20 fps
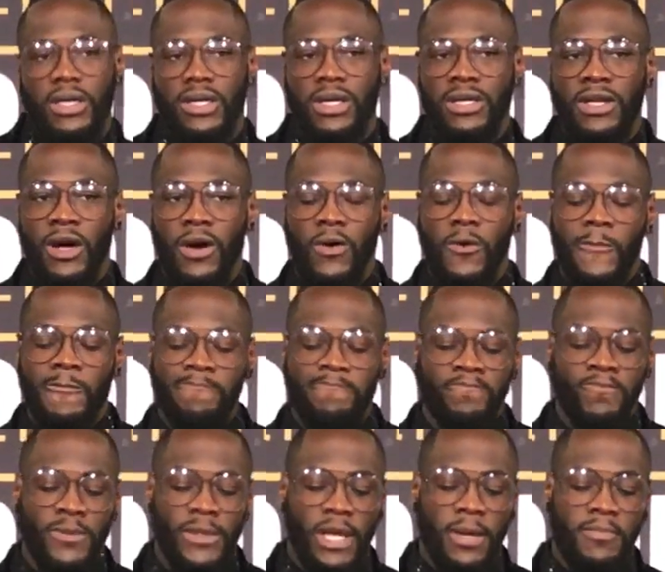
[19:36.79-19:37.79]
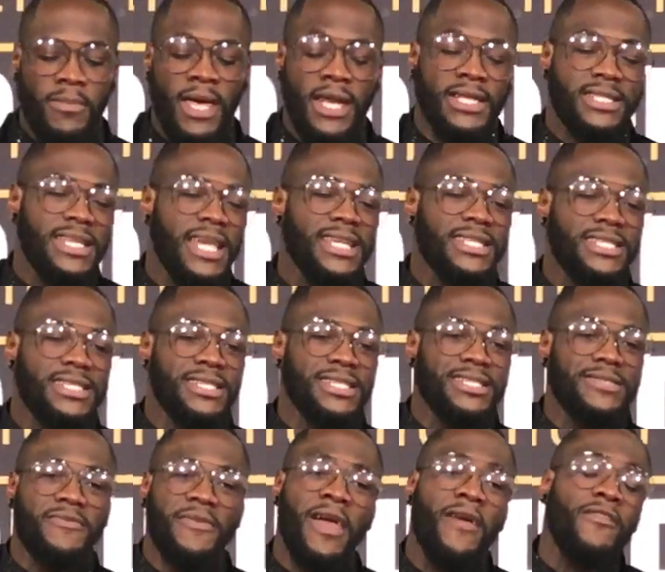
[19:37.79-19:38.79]
You know, meditation
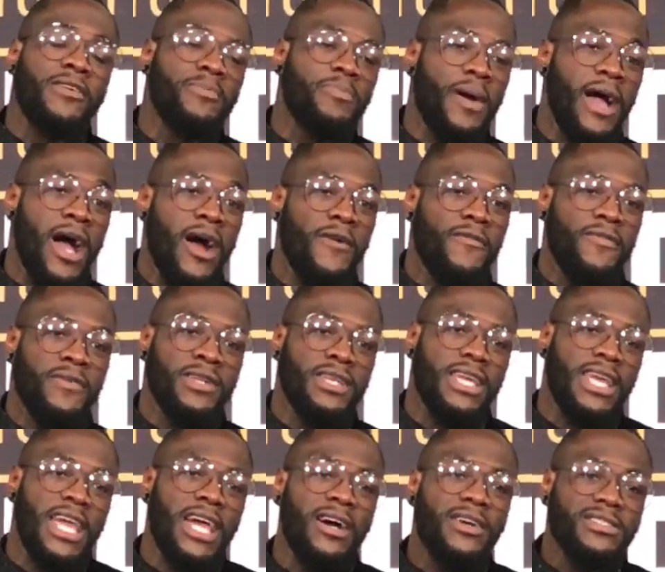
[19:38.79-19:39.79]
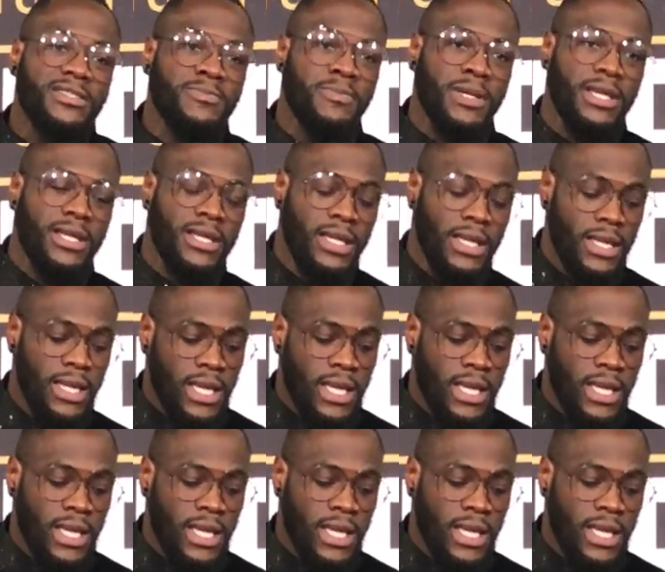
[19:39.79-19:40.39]
is very powerful and it helps me.